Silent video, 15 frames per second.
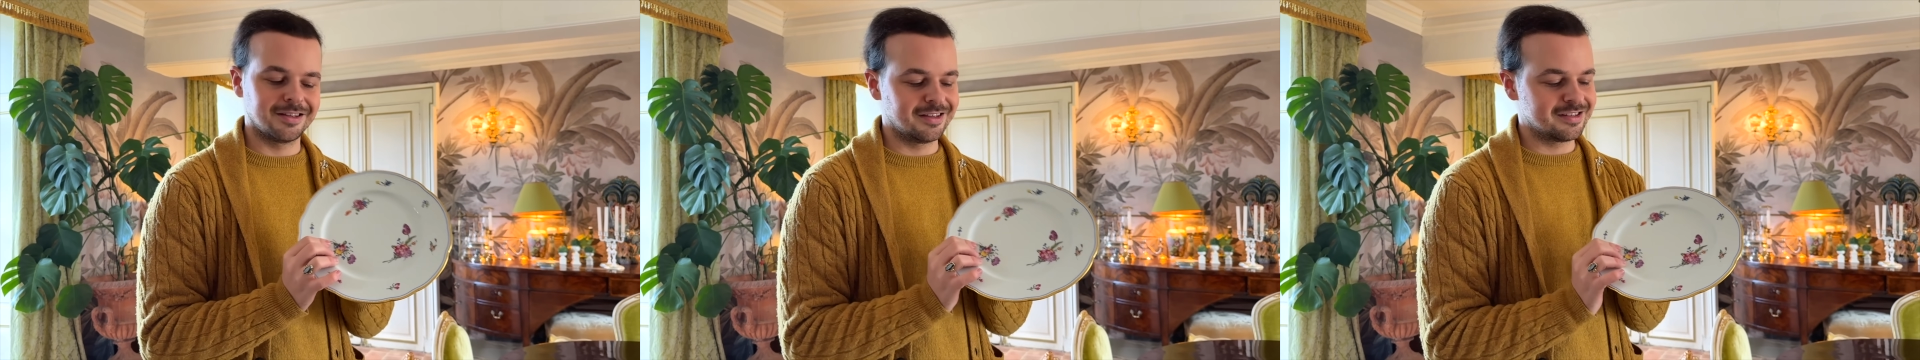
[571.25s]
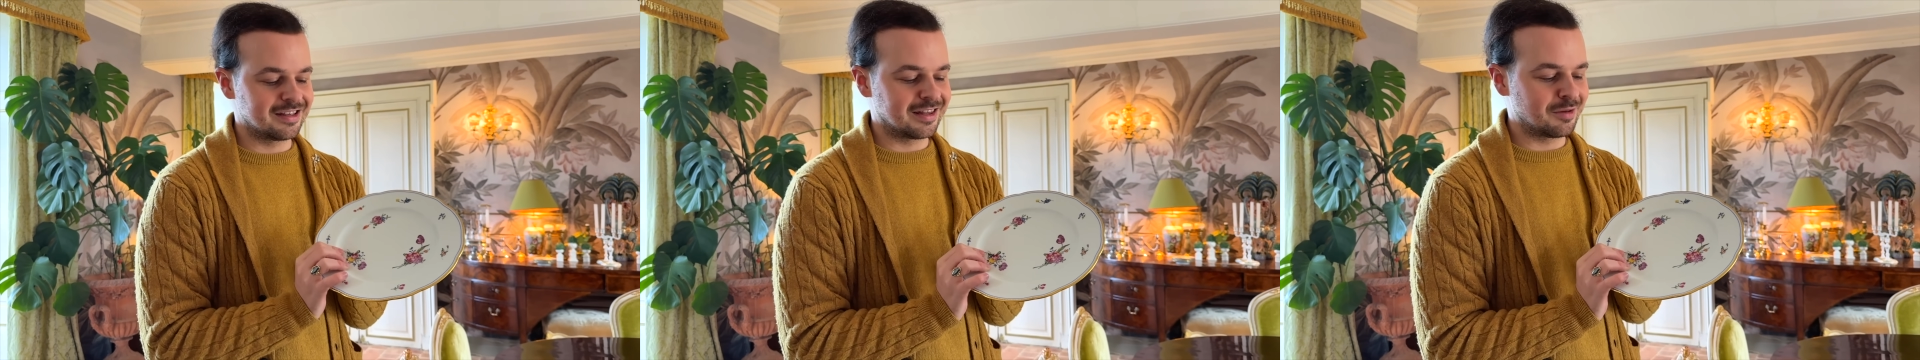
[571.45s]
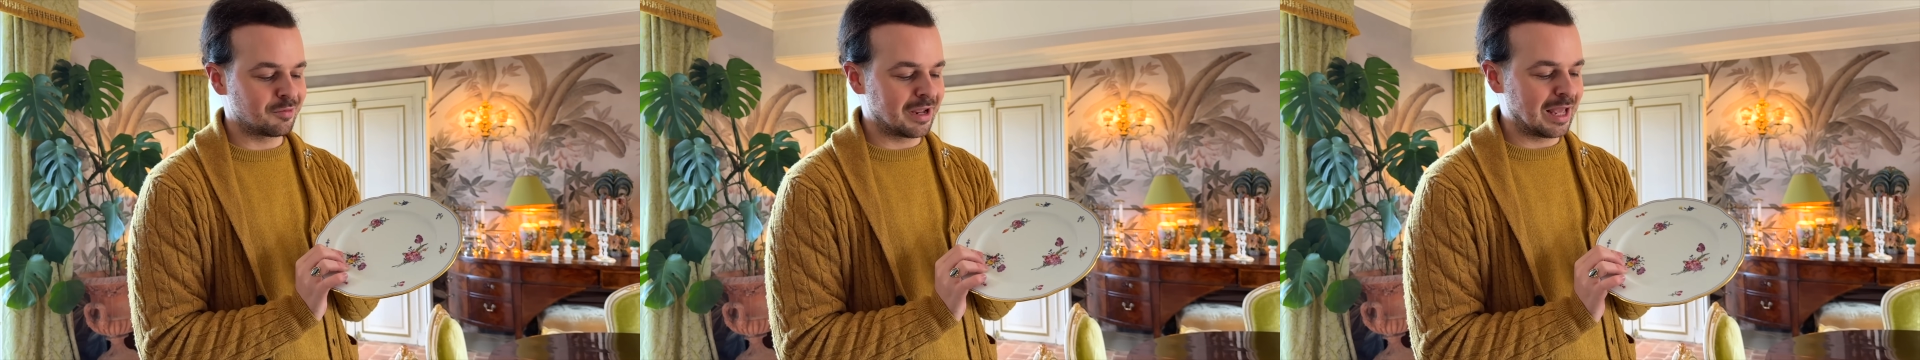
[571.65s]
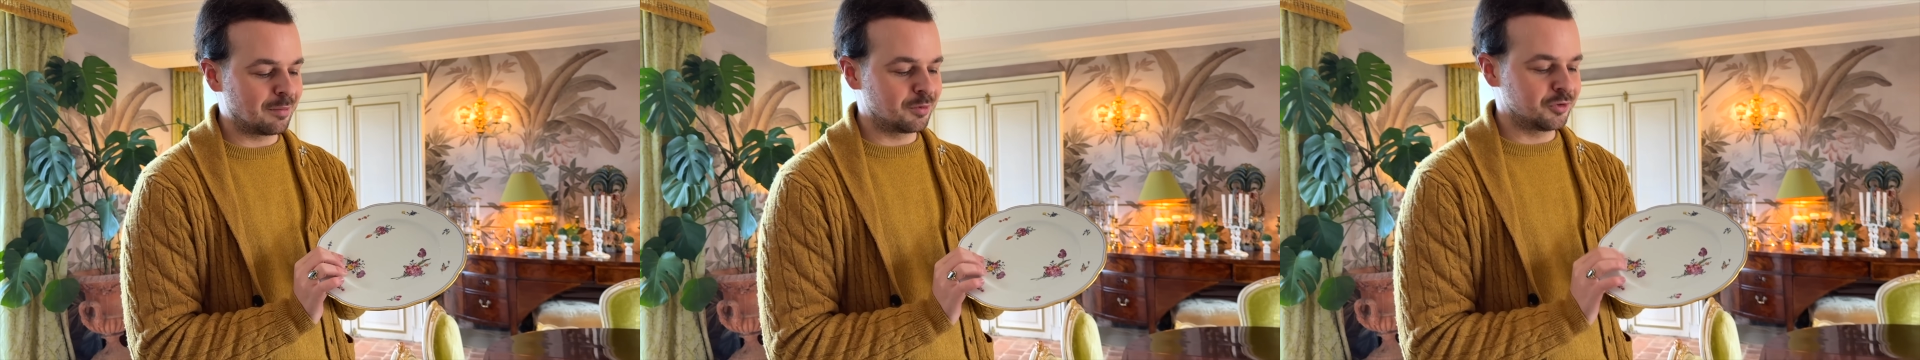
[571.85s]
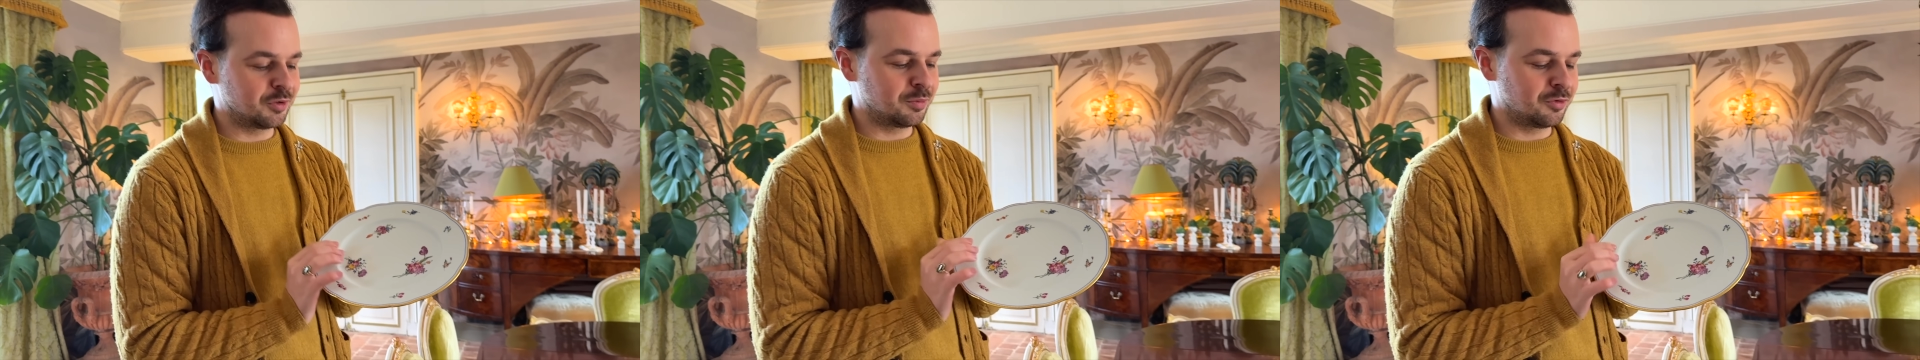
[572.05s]
is that they were
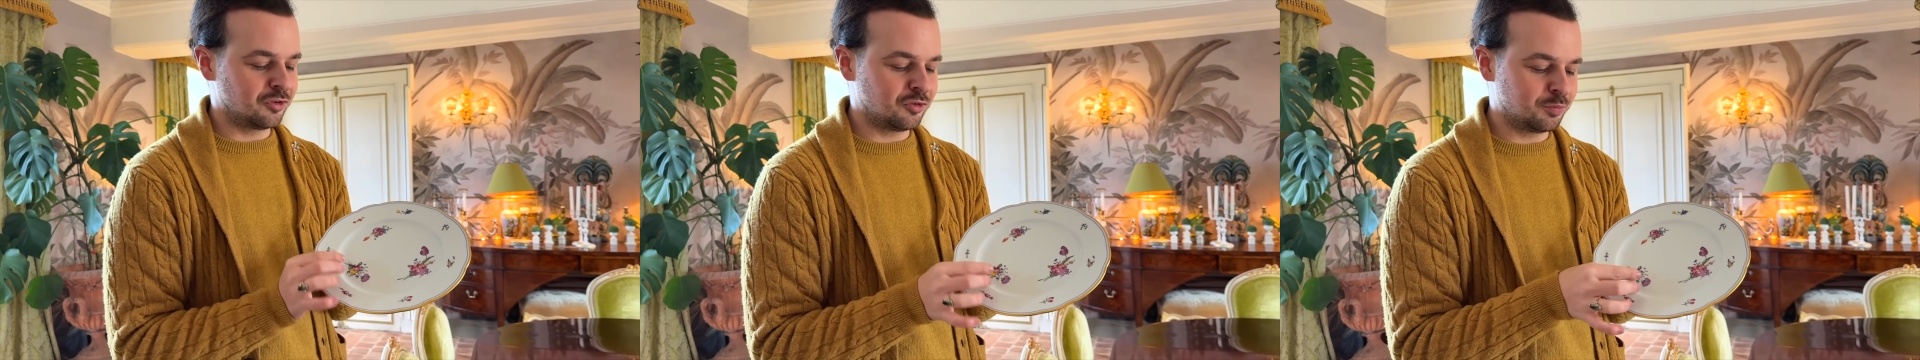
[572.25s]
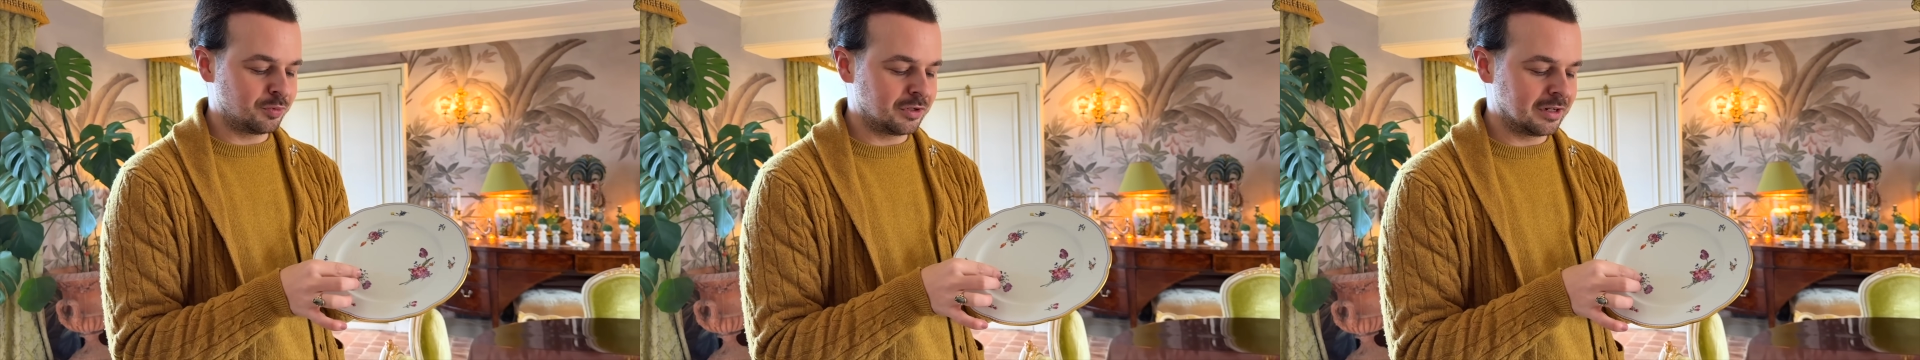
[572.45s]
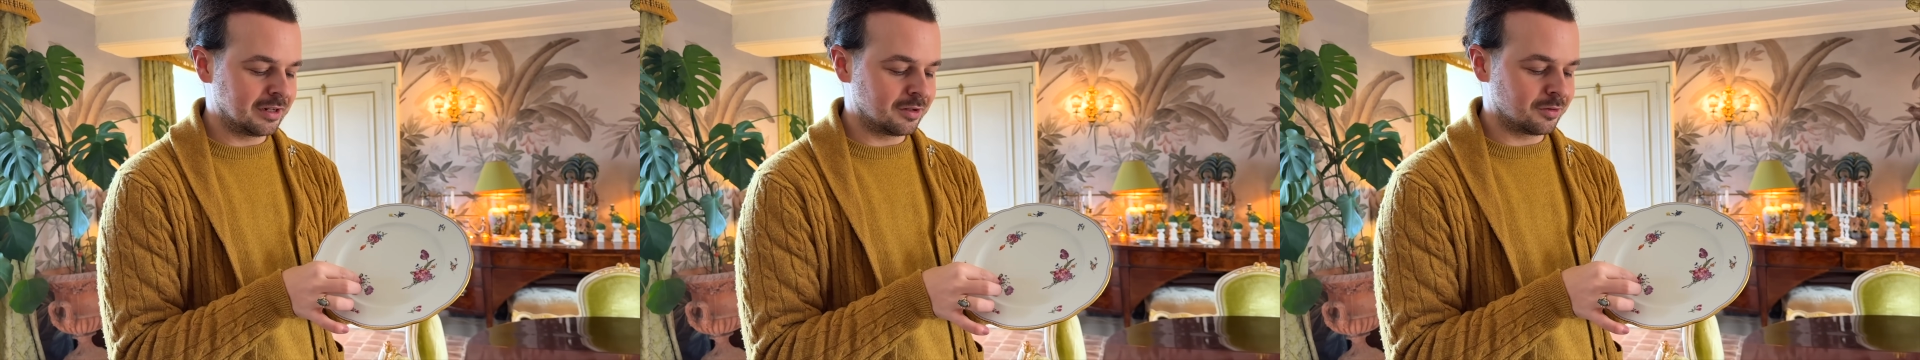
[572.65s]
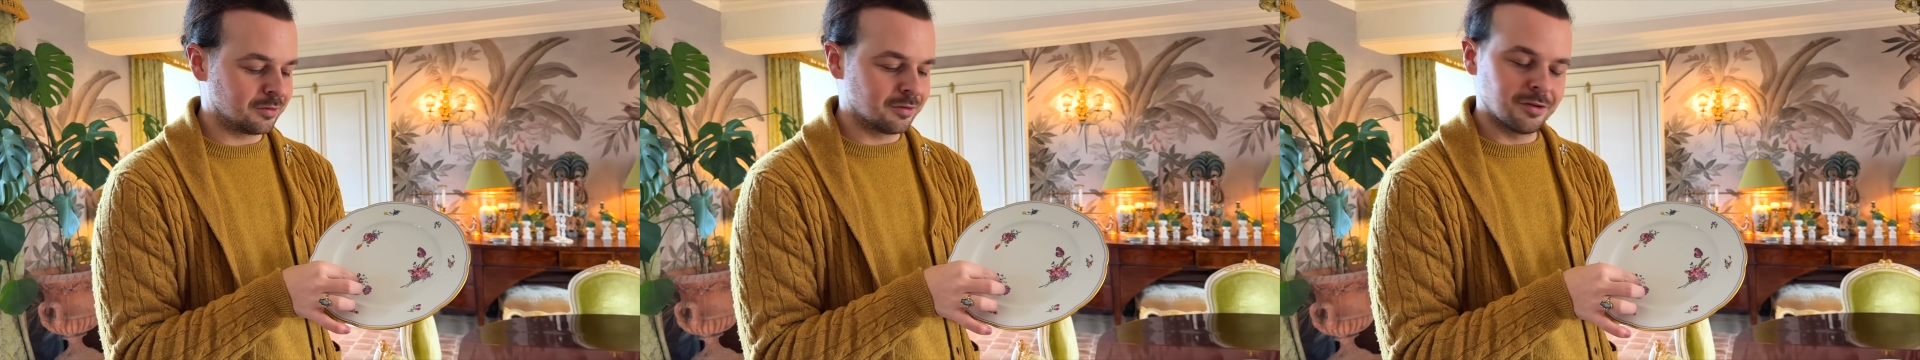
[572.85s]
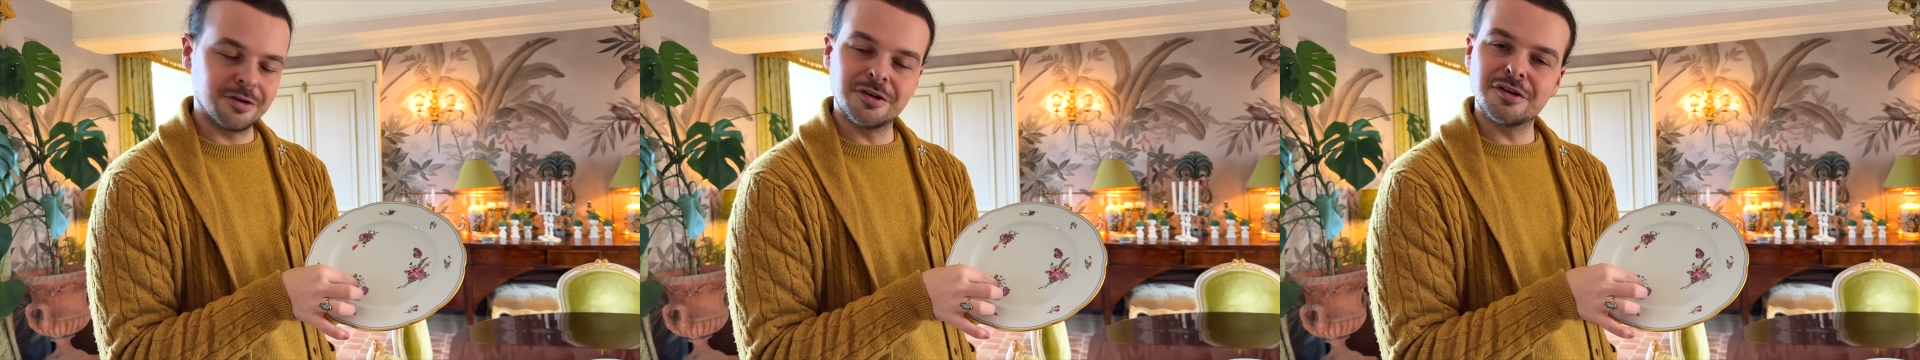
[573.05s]
able to just put a
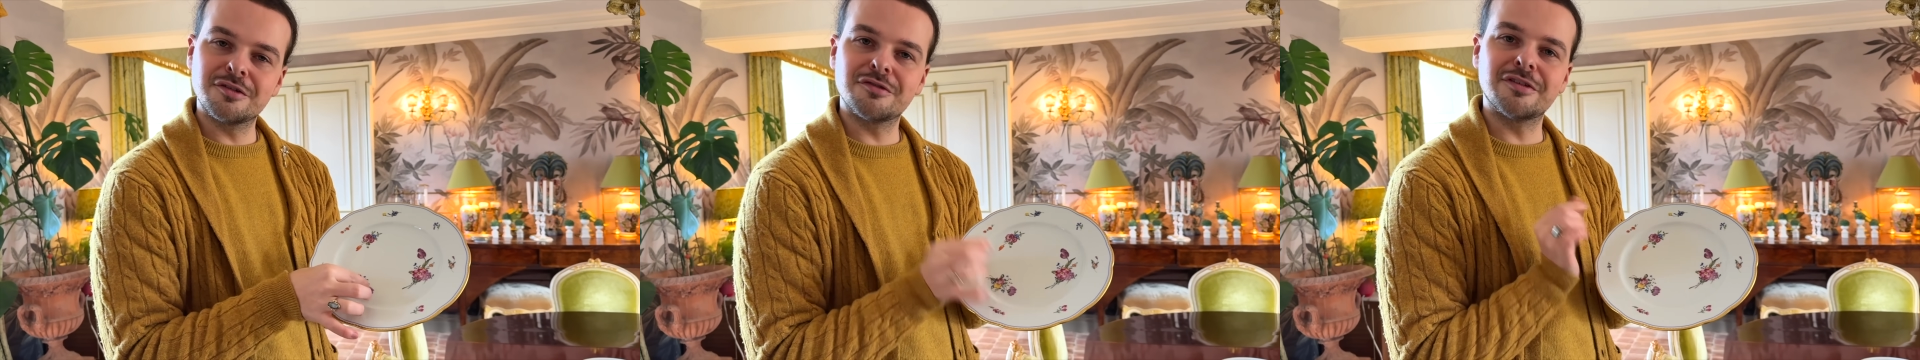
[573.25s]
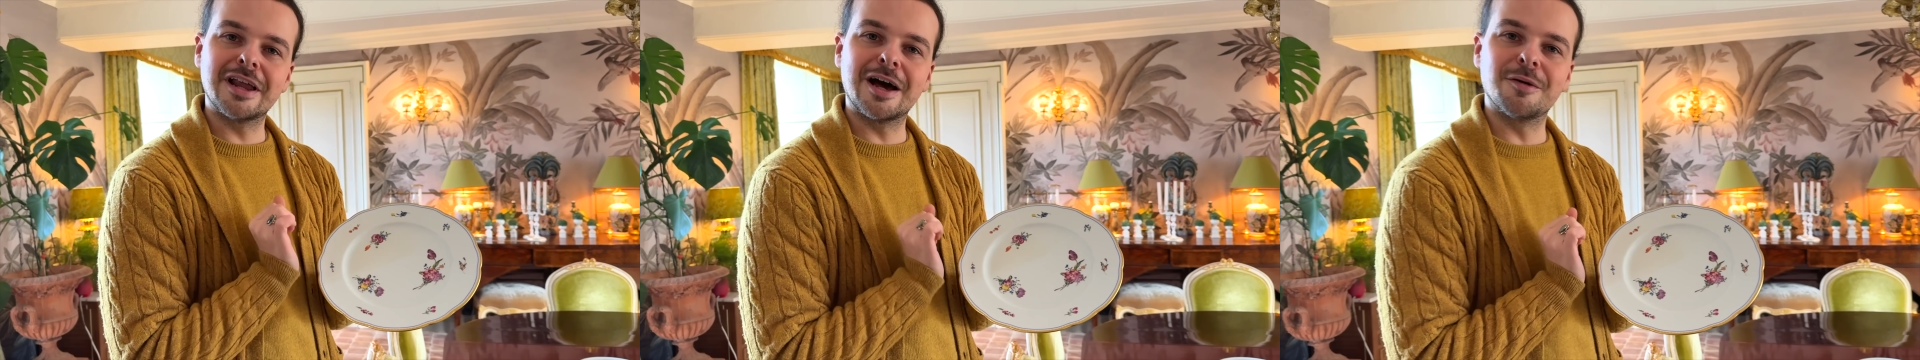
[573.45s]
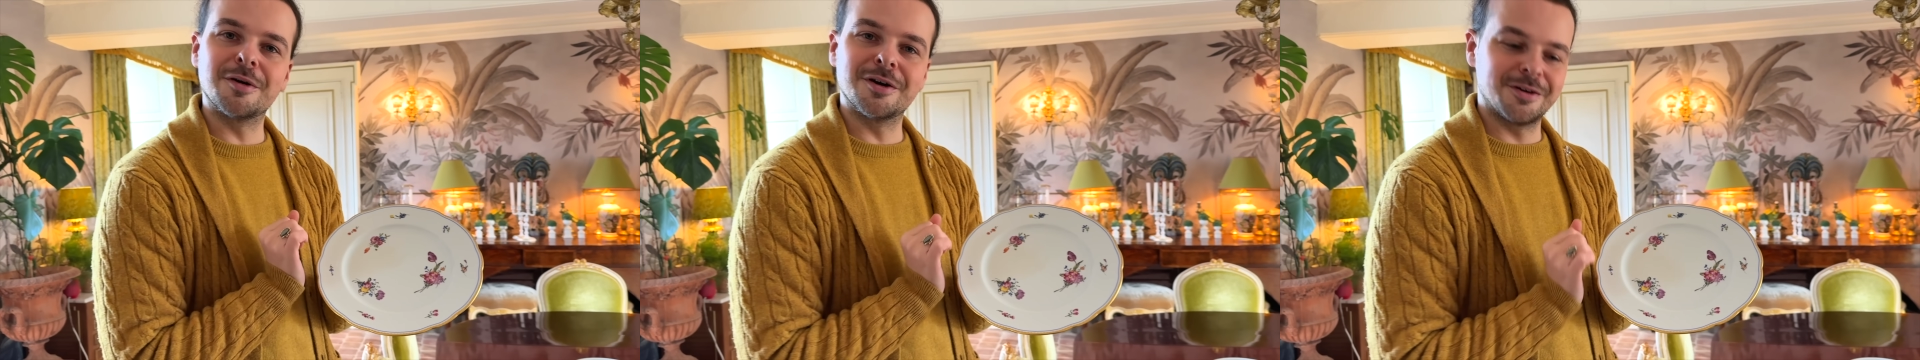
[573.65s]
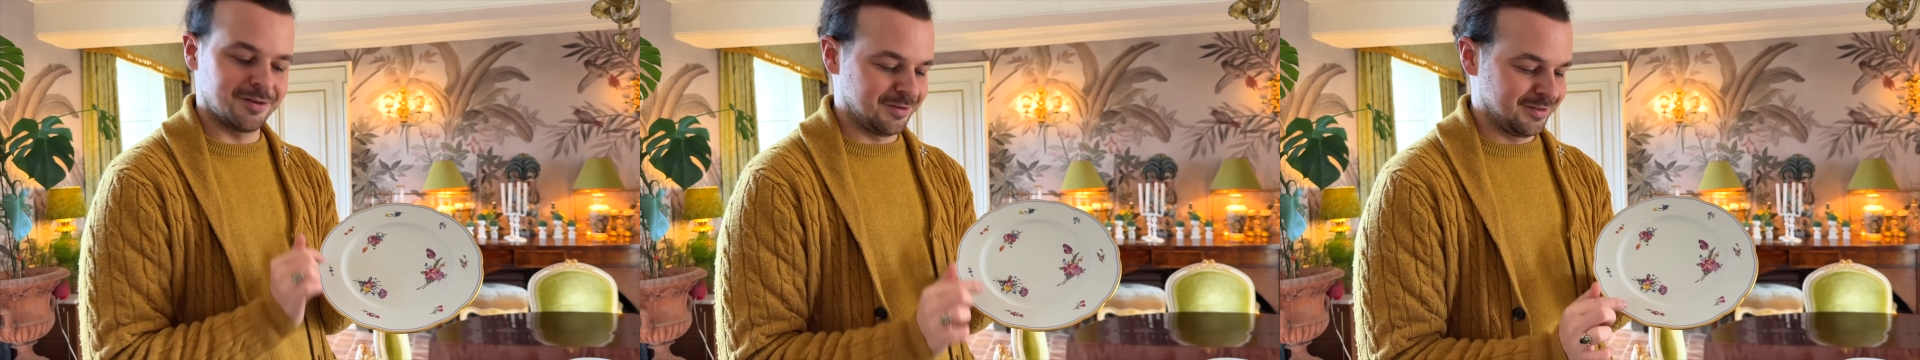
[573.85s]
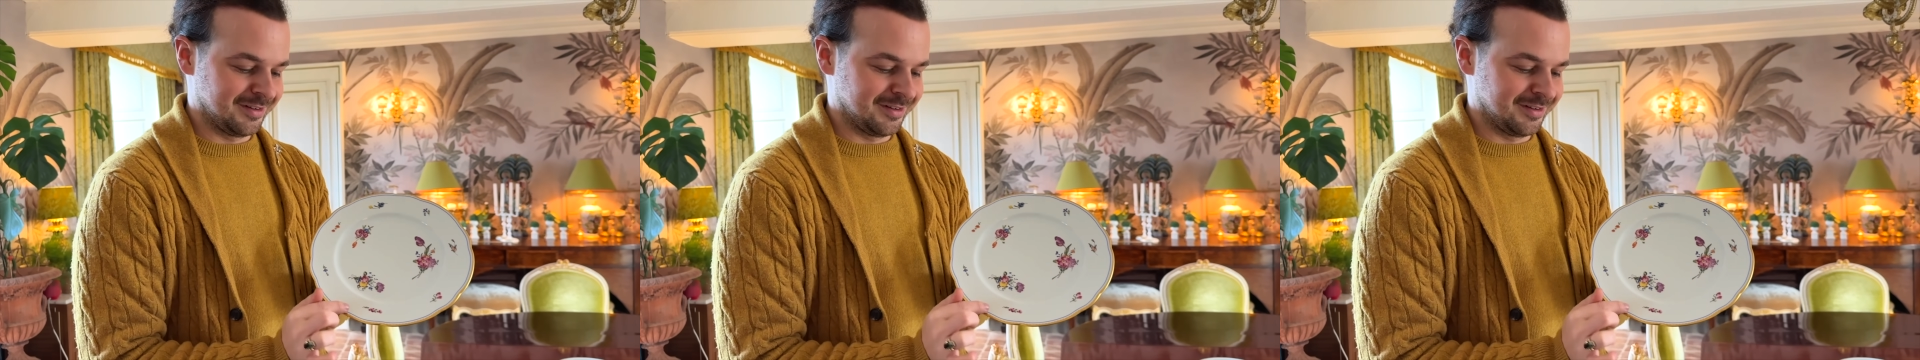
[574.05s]
little flower